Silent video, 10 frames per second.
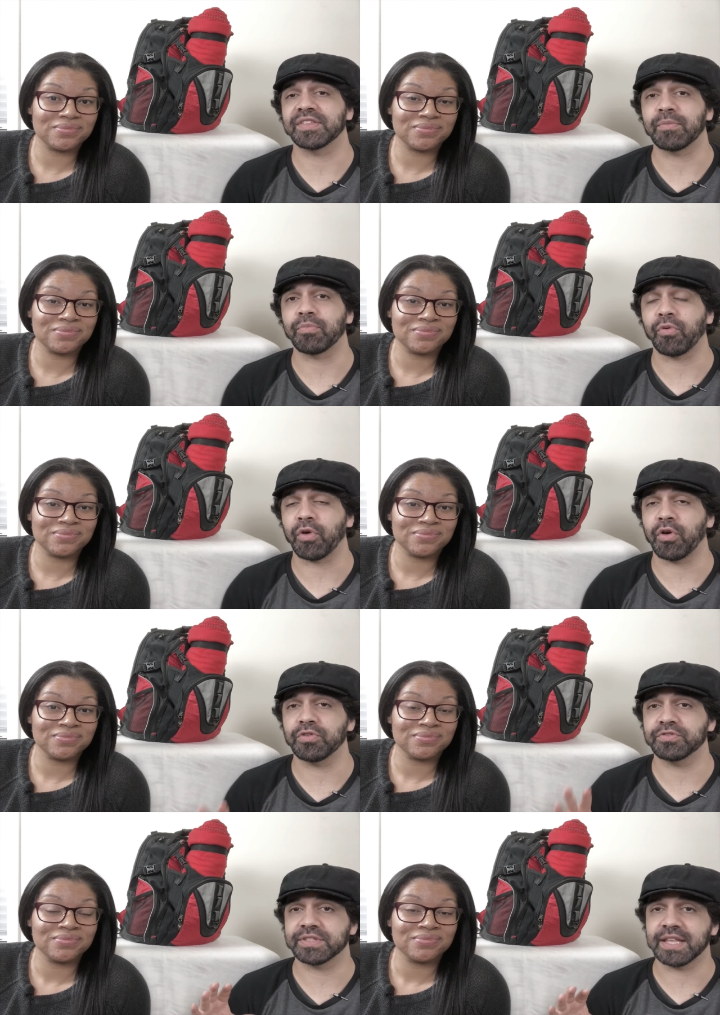Speaker 1: of the
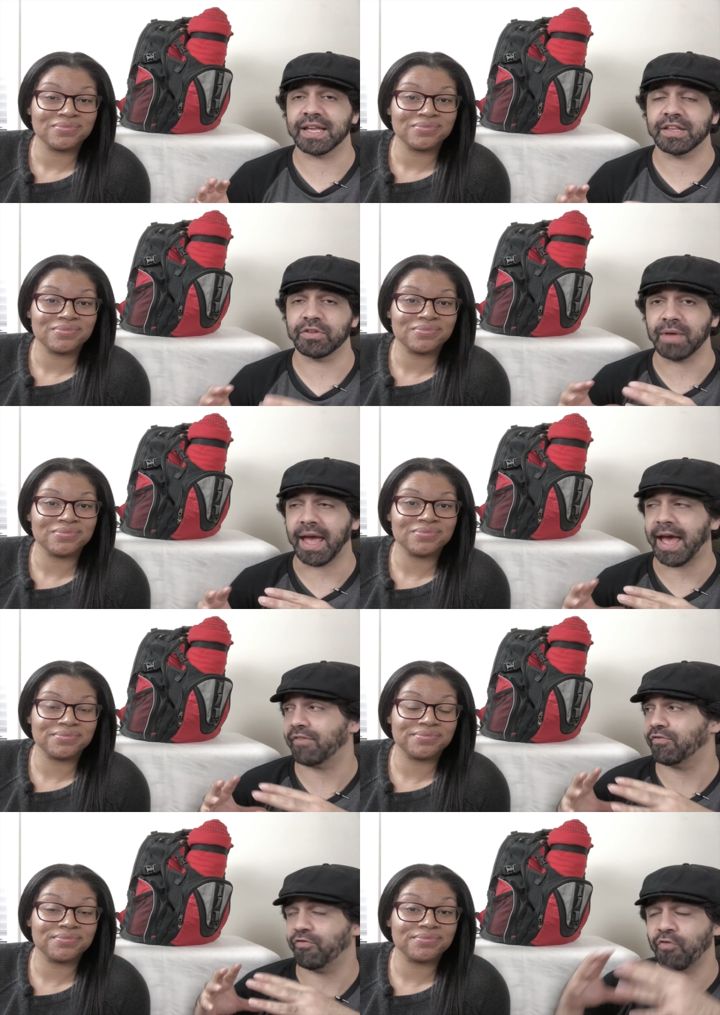pros that you
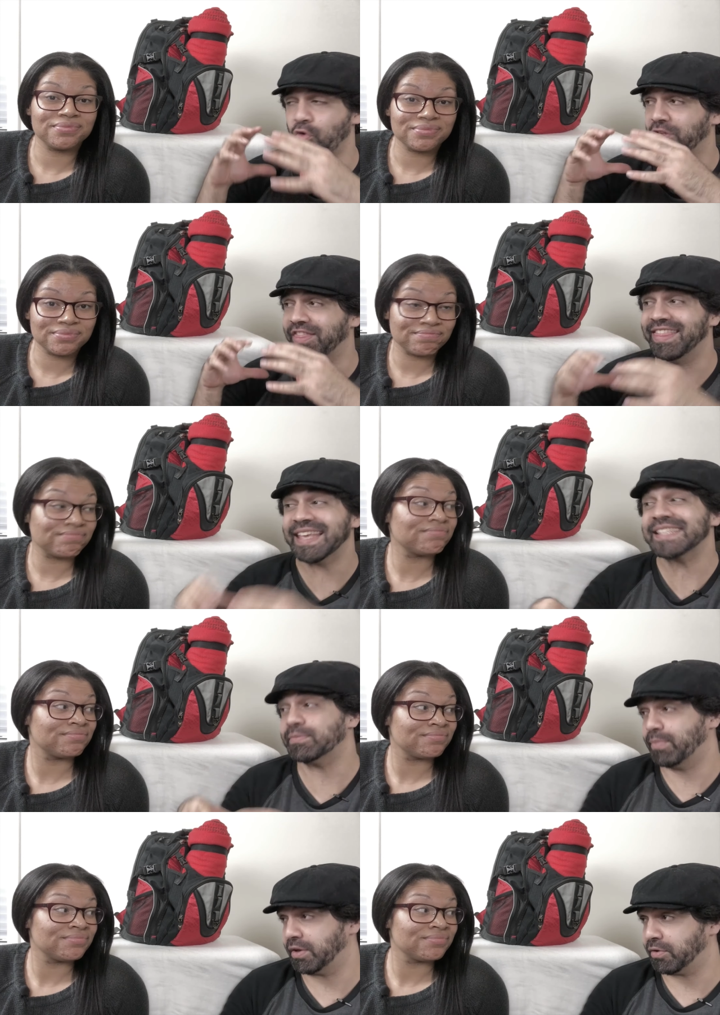have for
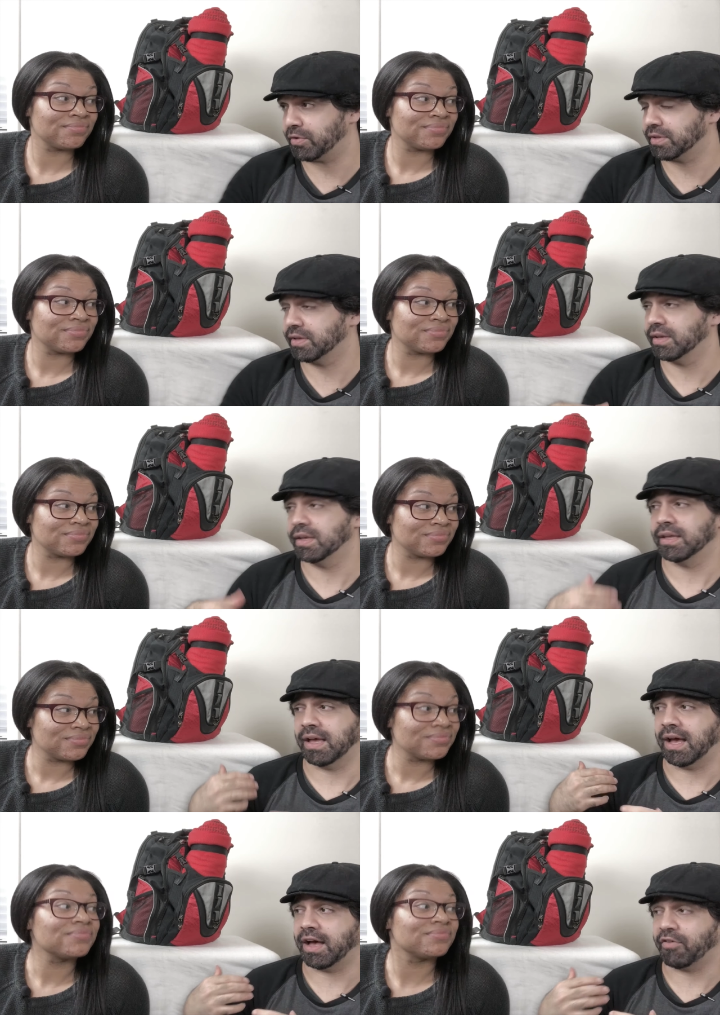this build,
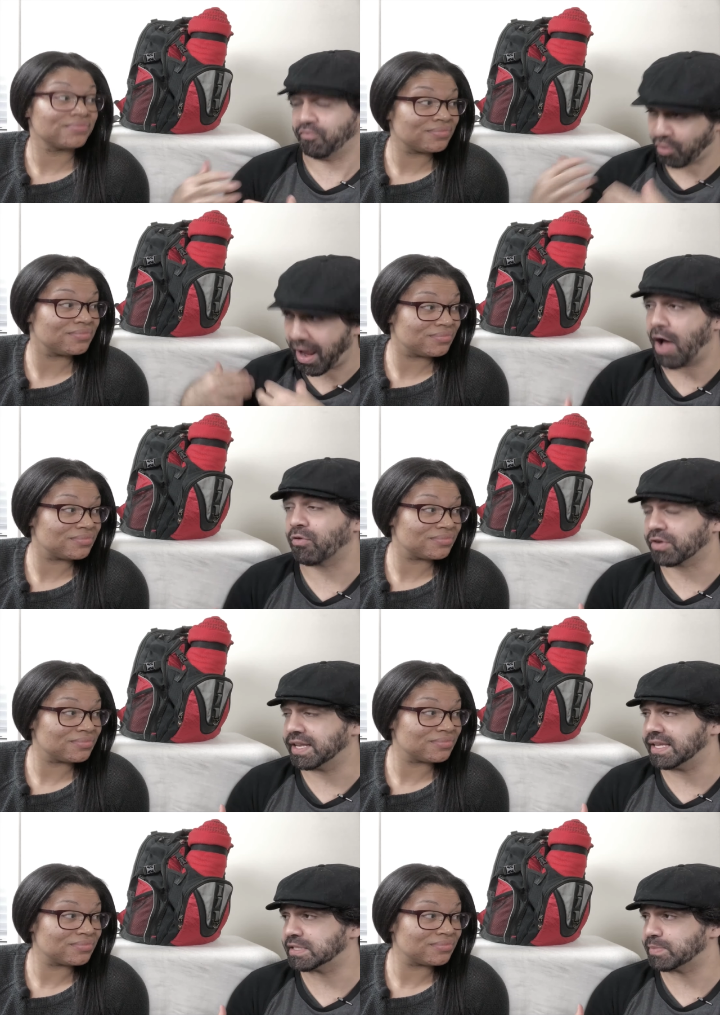uh, for our
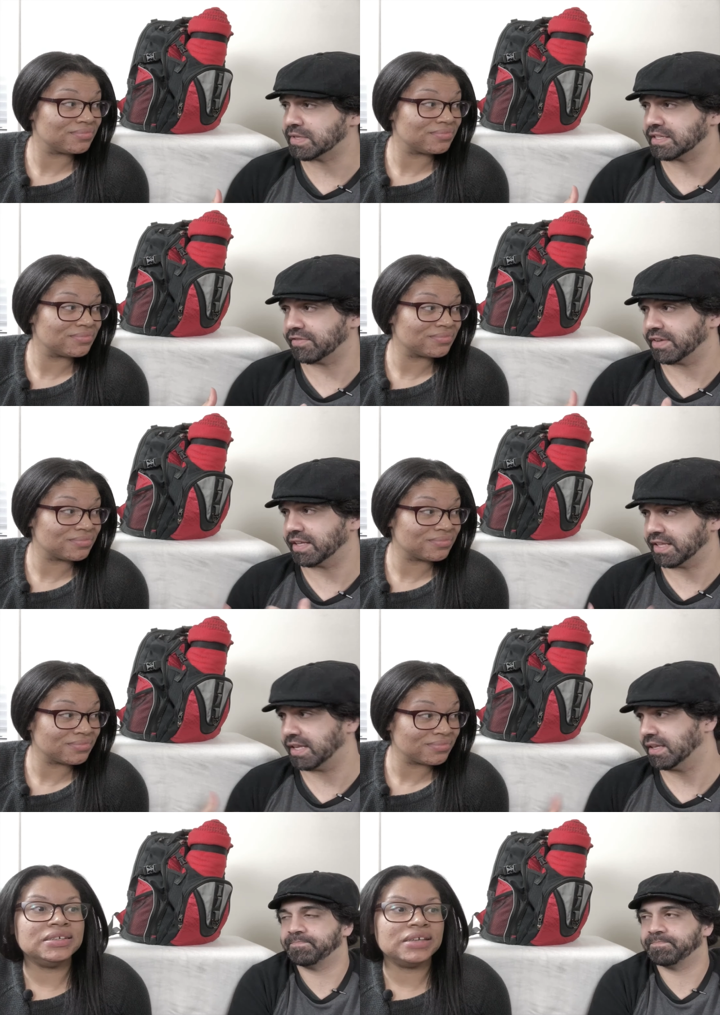needs specifically?
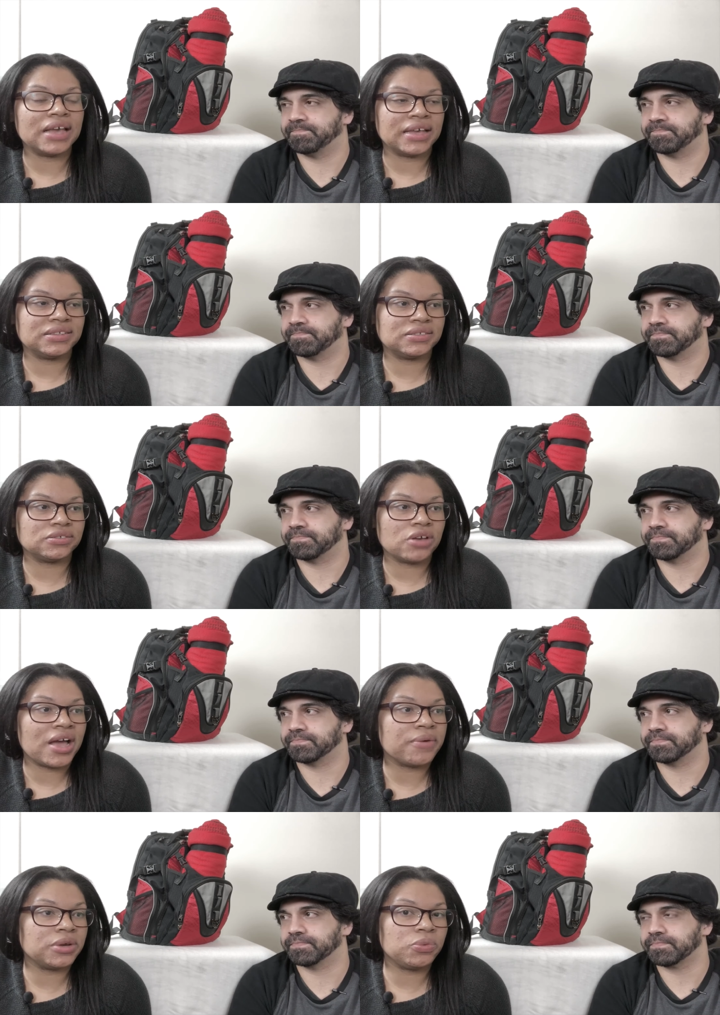
Speaker 2: Yes, so
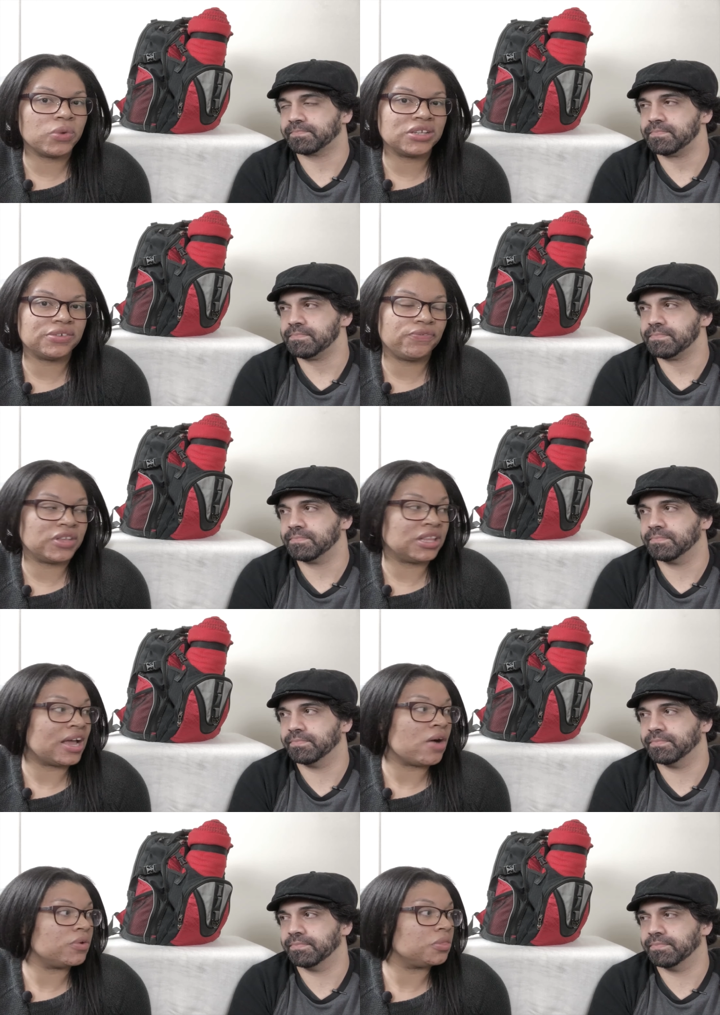I would want to fill it
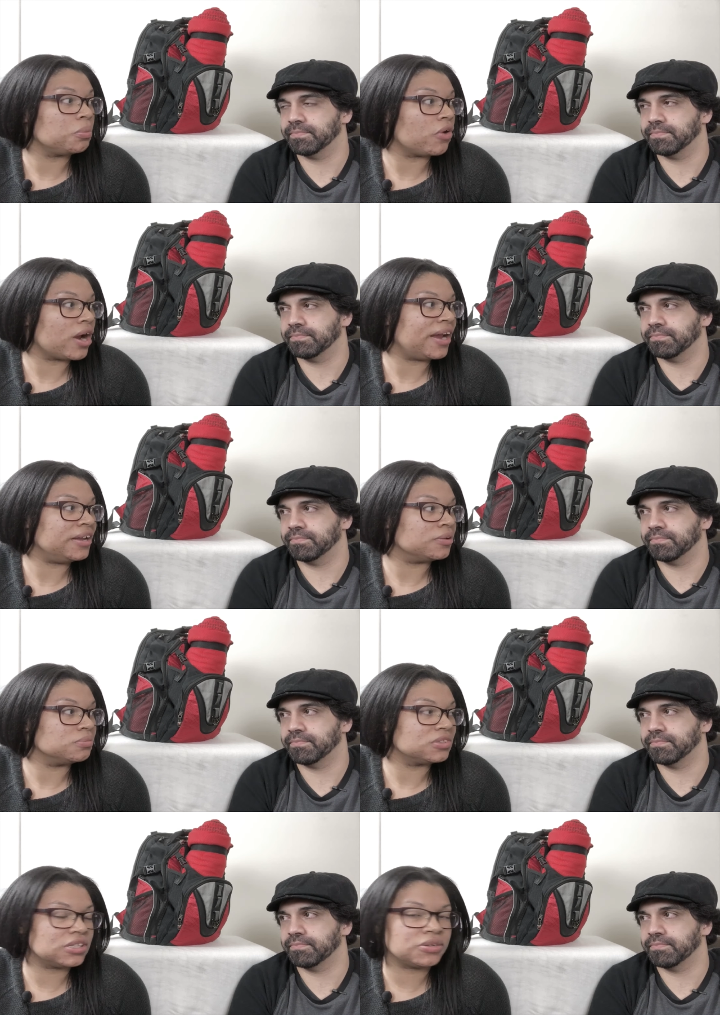out with more
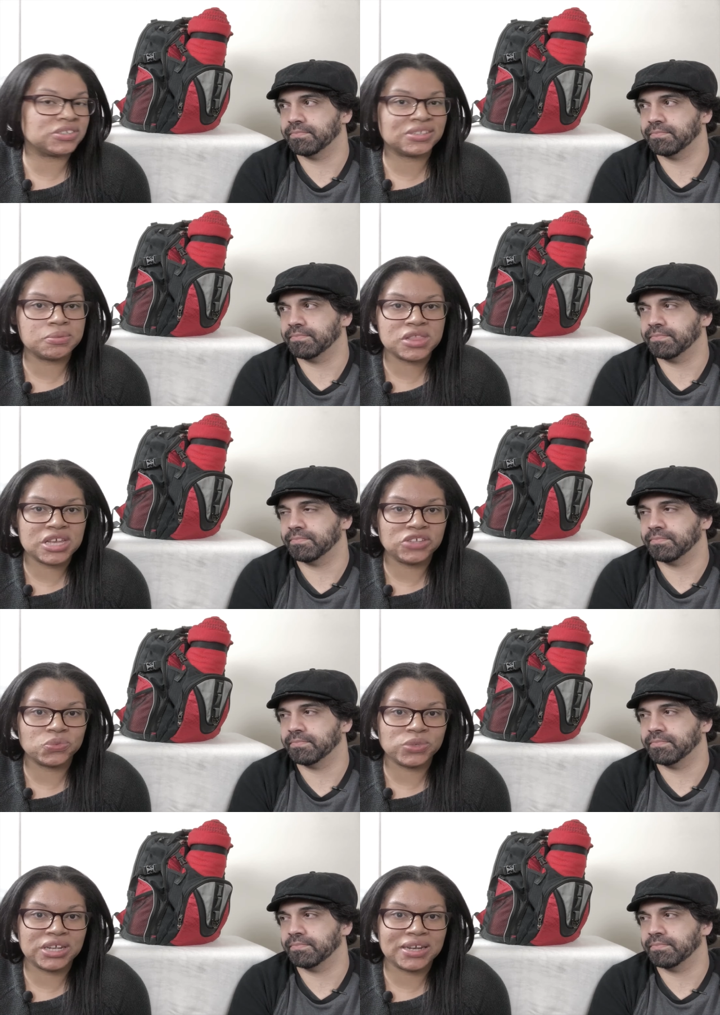items. There were some things
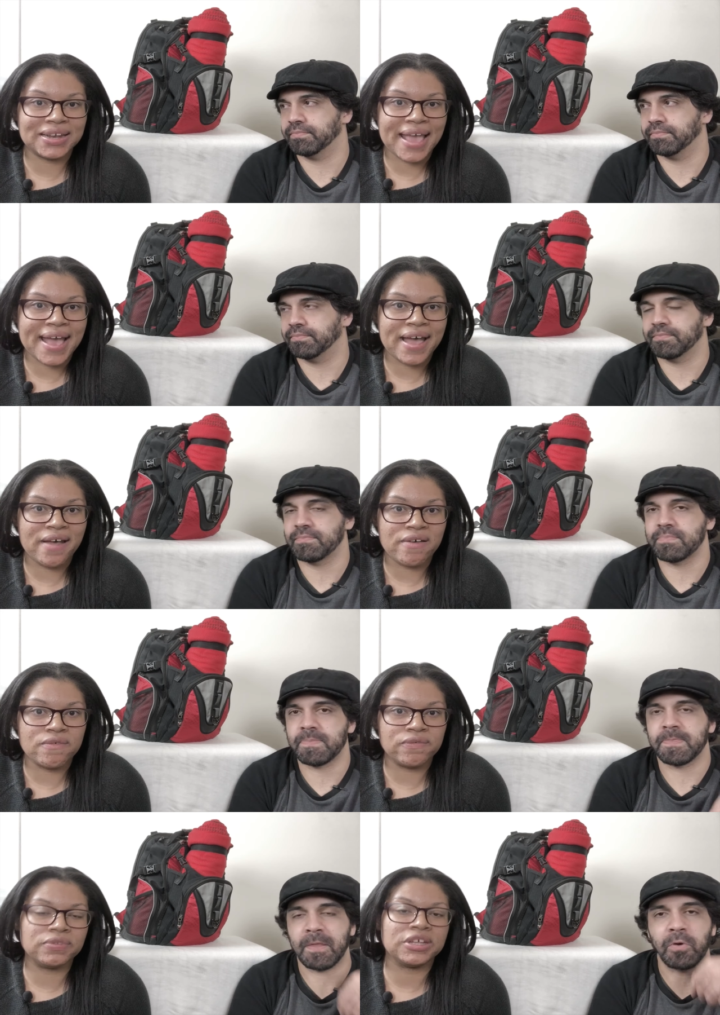we didn't have,
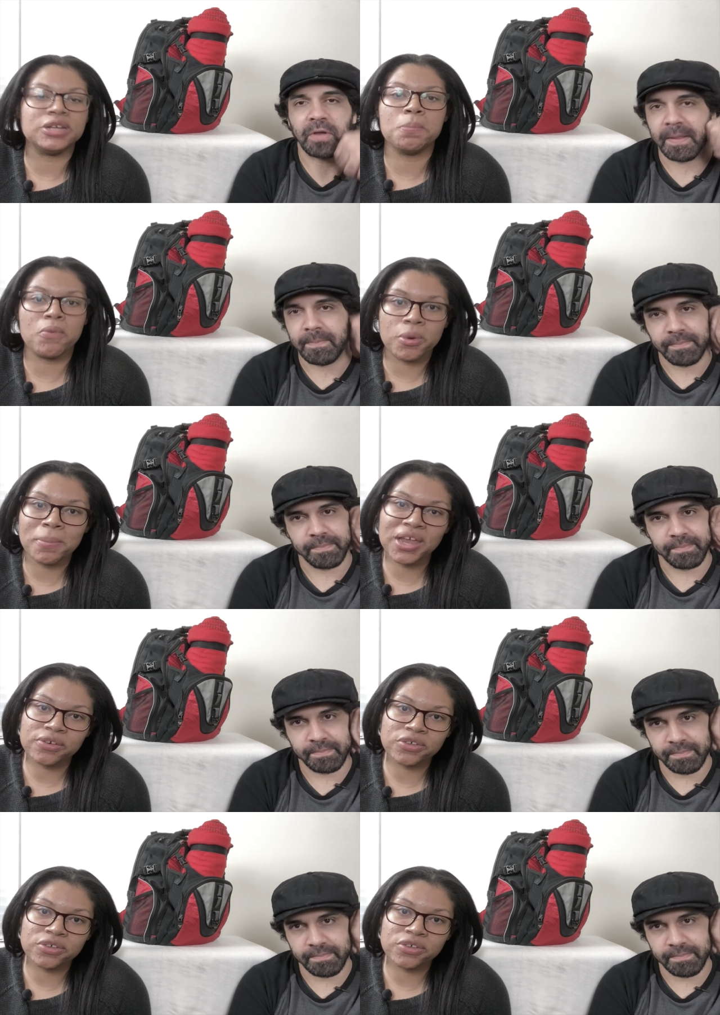like okay. more medical